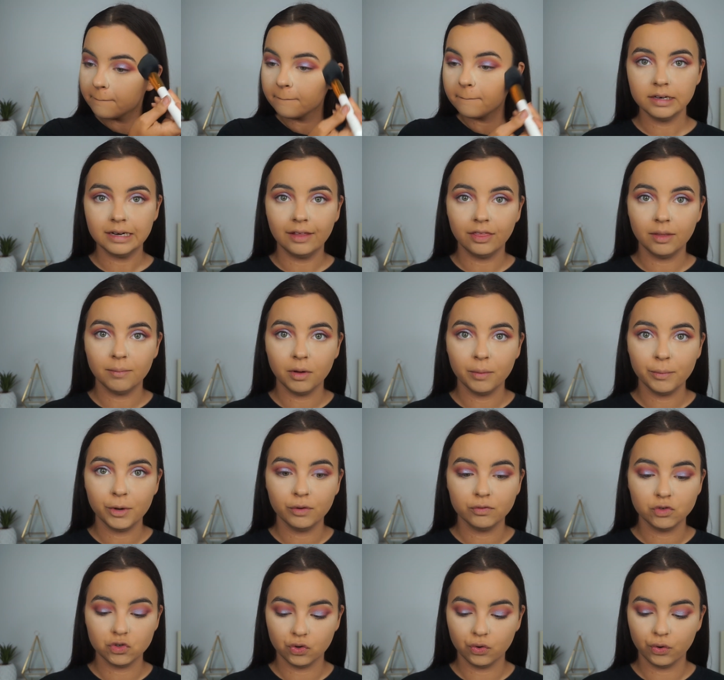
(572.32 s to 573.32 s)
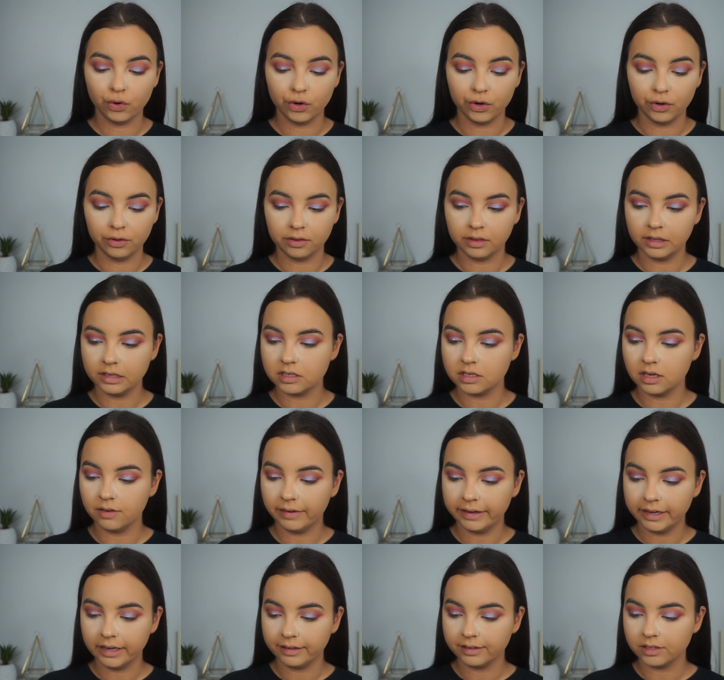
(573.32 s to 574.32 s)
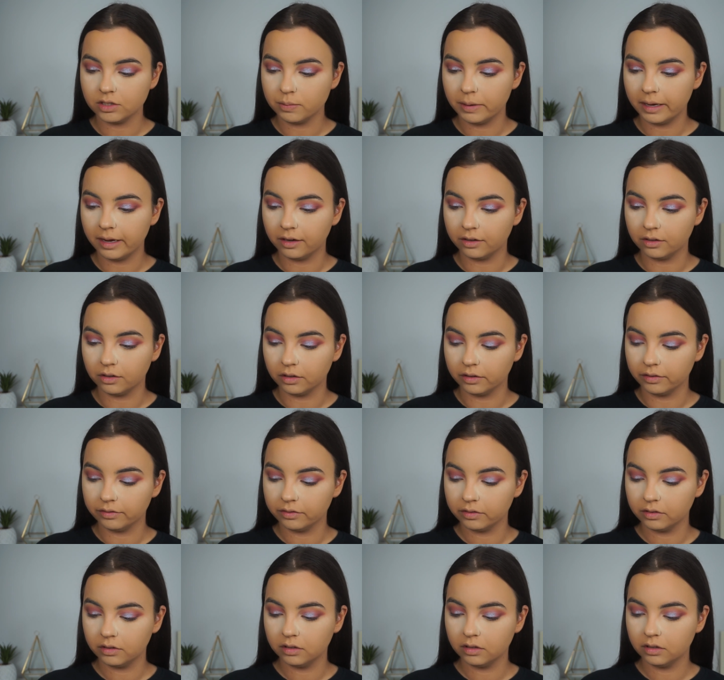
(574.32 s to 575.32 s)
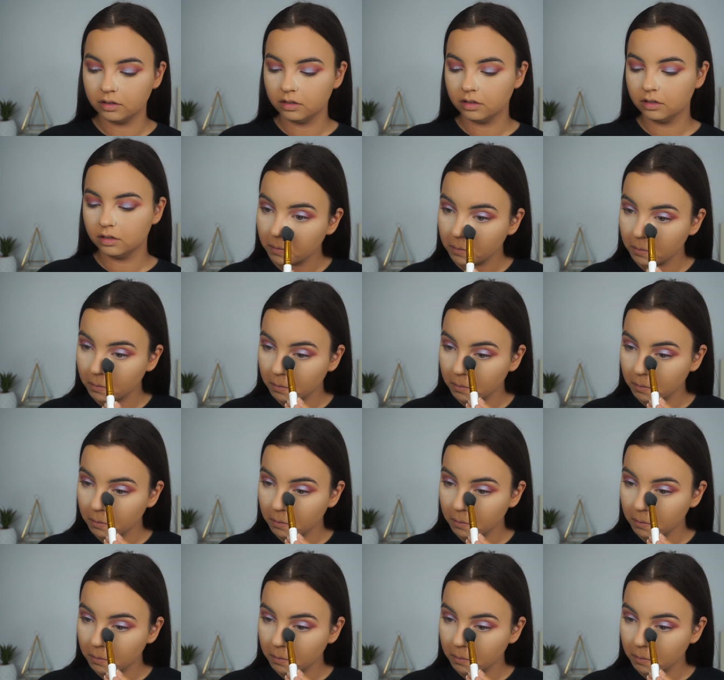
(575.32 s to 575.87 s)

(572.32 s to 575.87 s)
Now the moment of truth. Let's see if I can get this powder off.